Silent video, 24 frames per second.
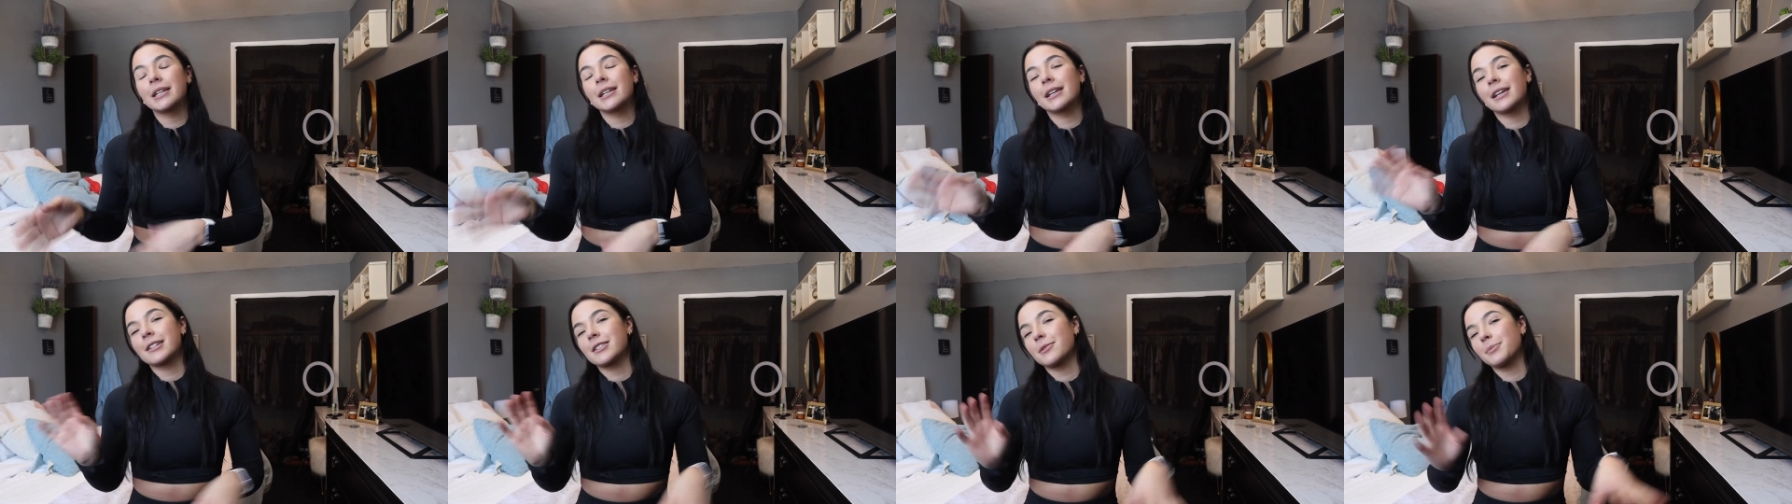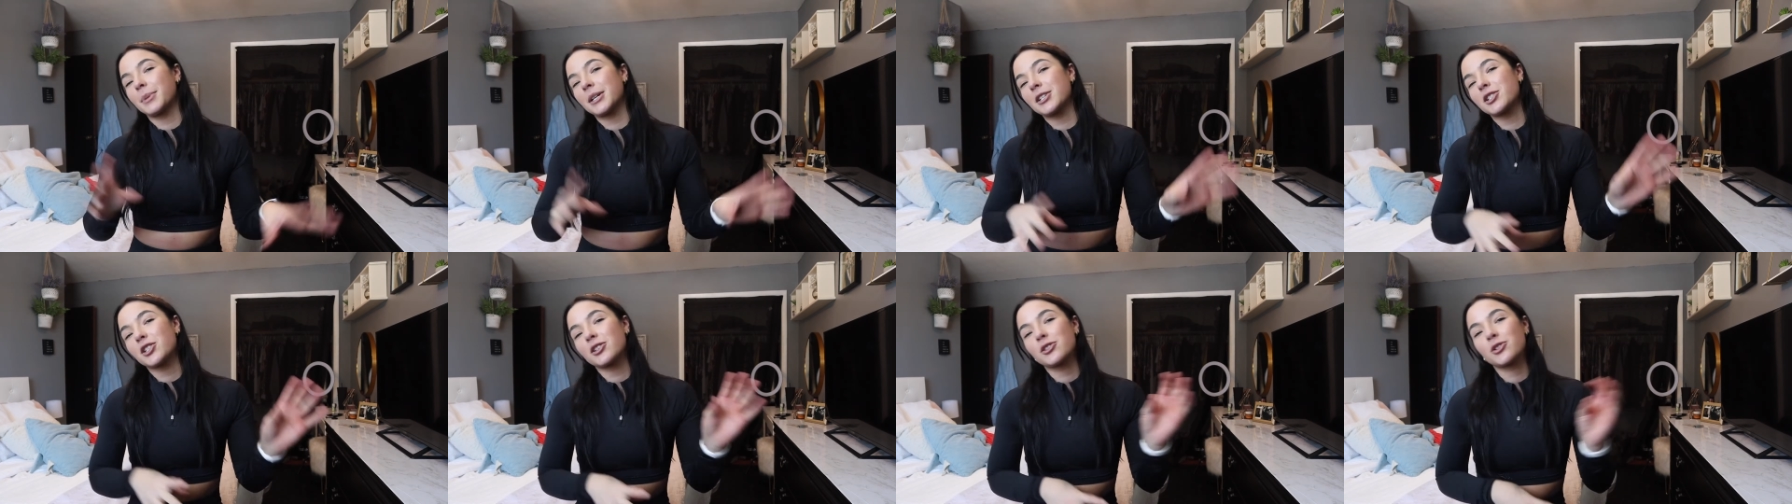He has a
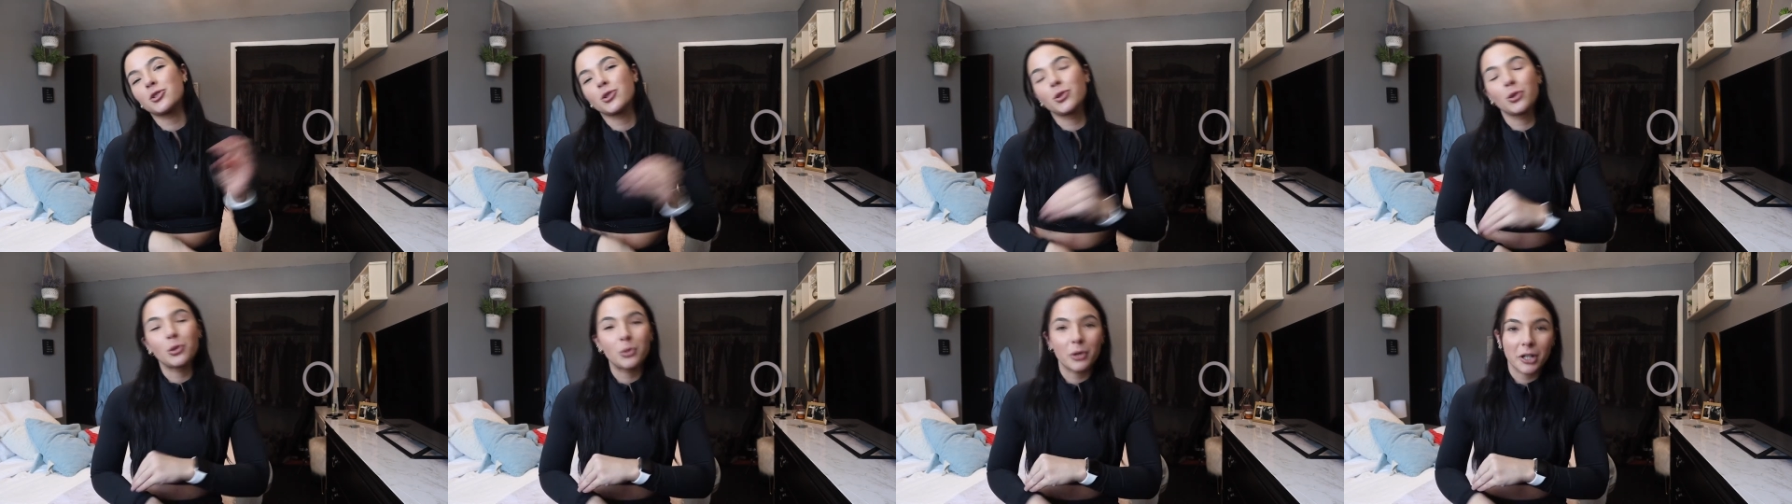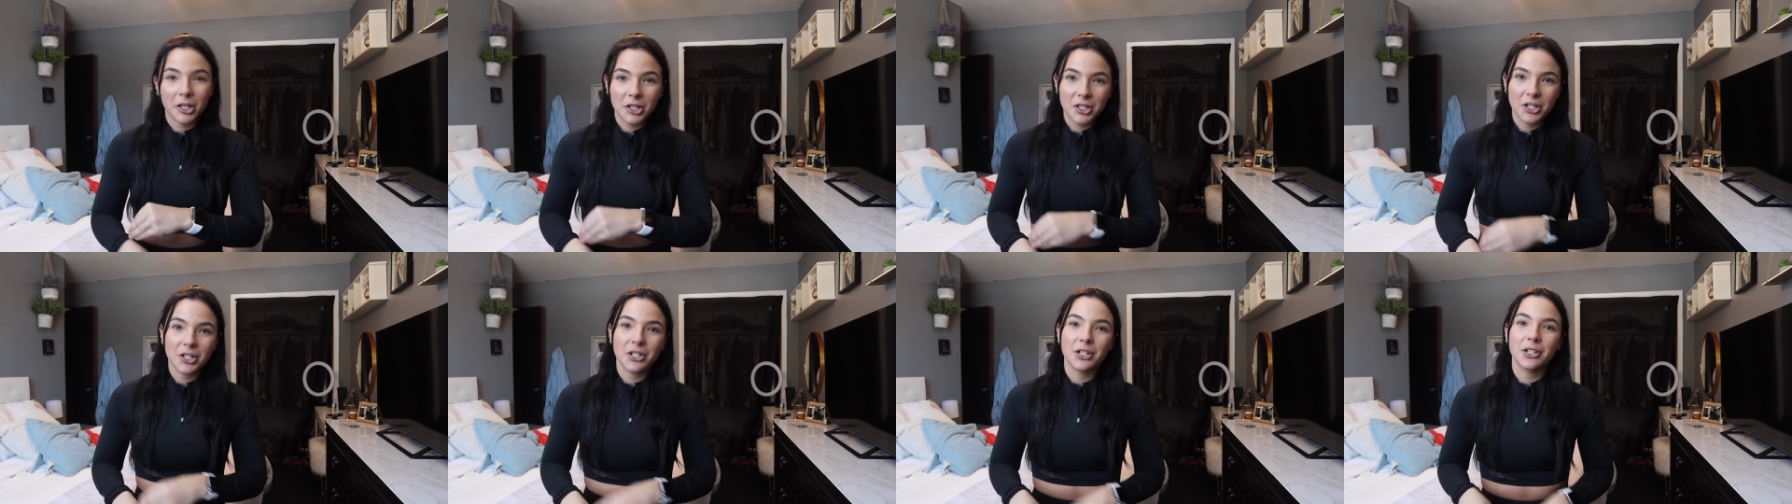bunch of
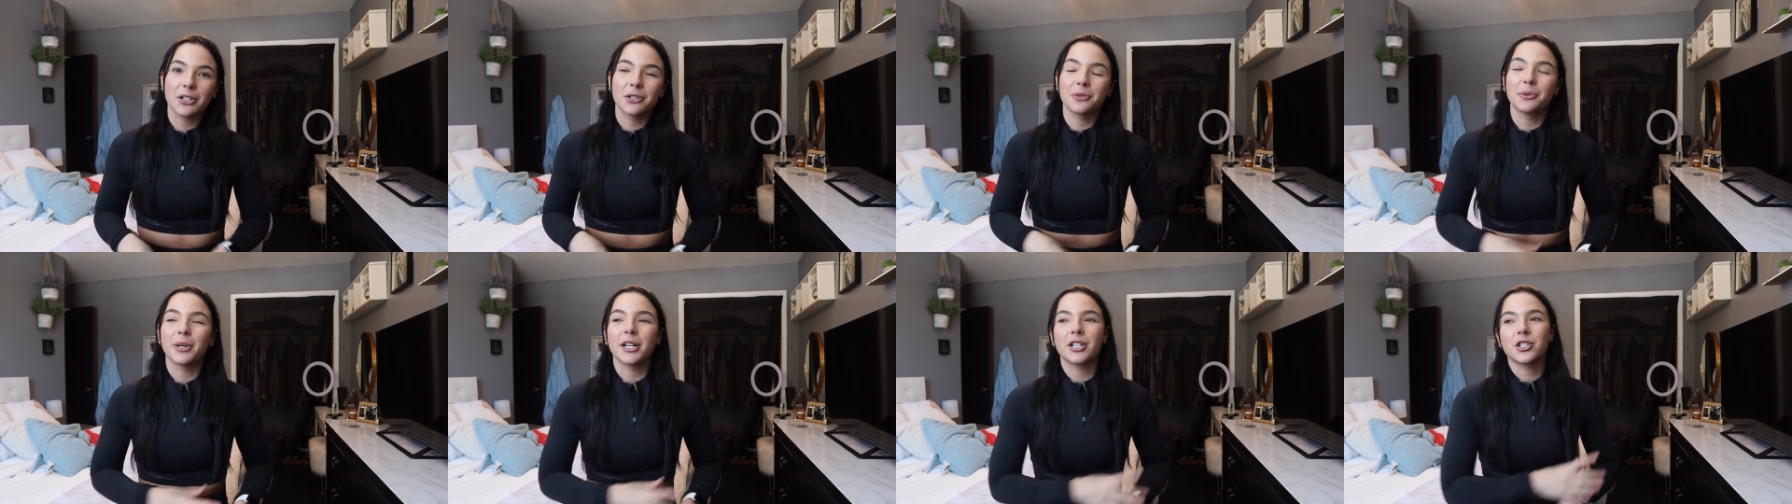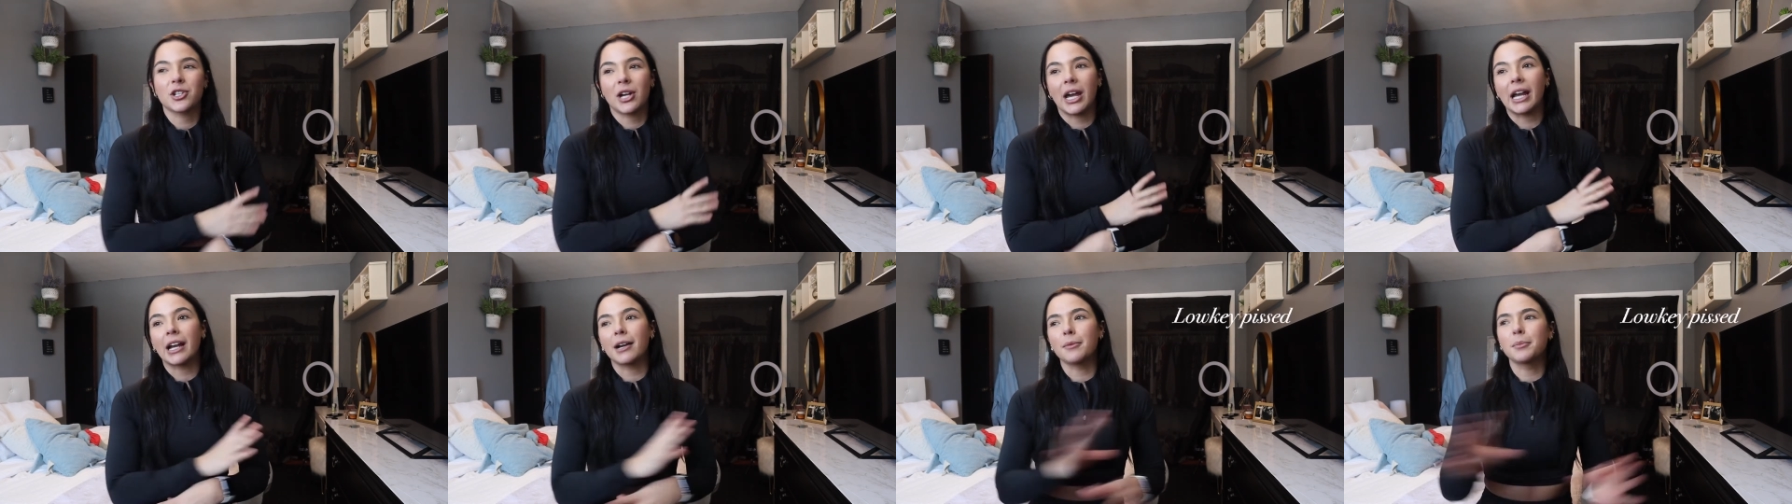schoolwork to do,
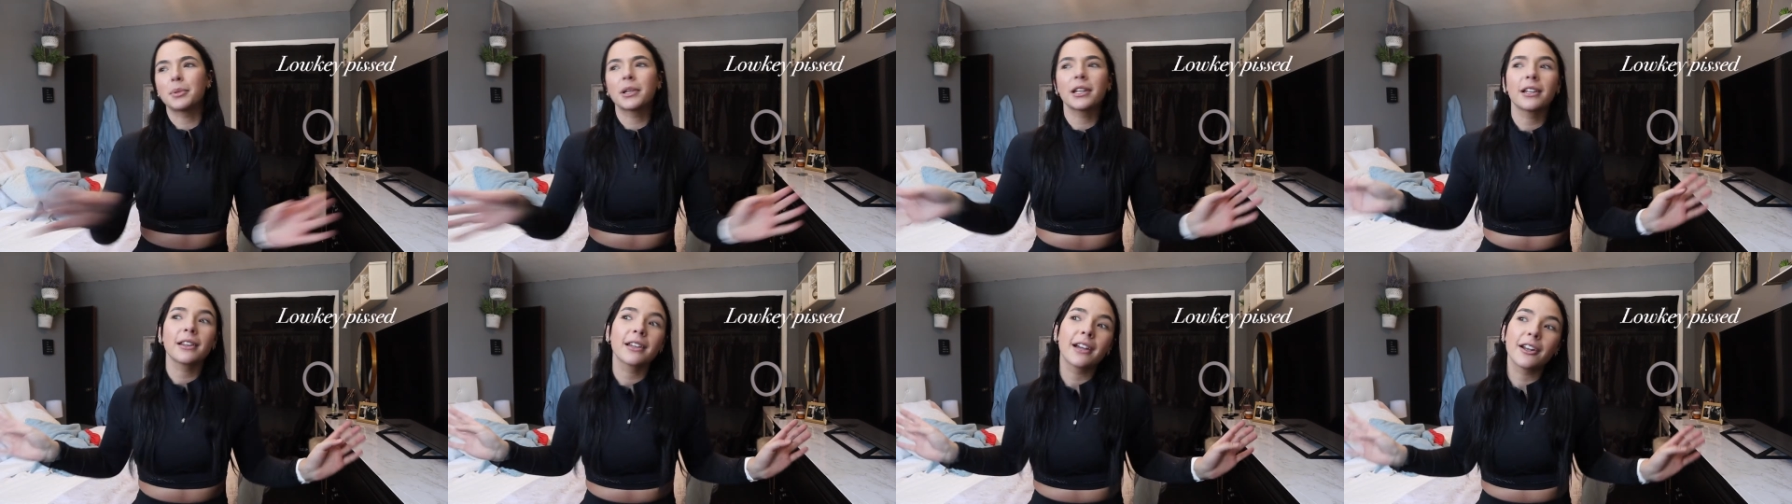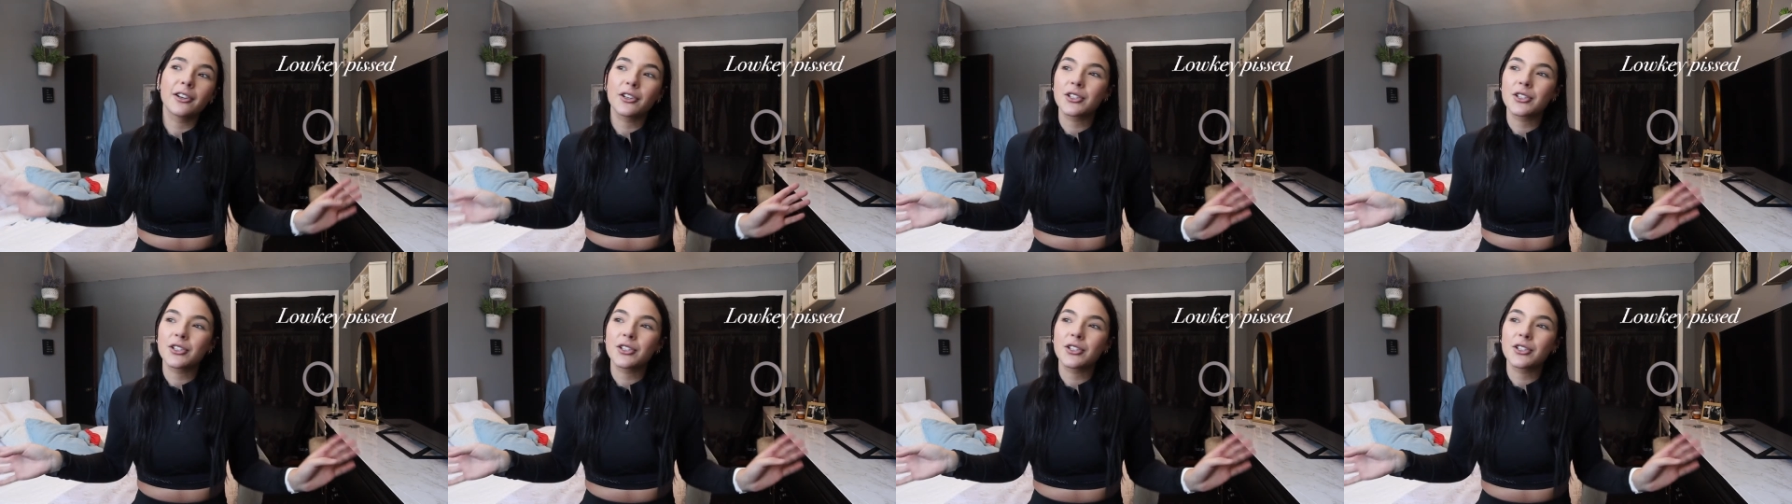which I completely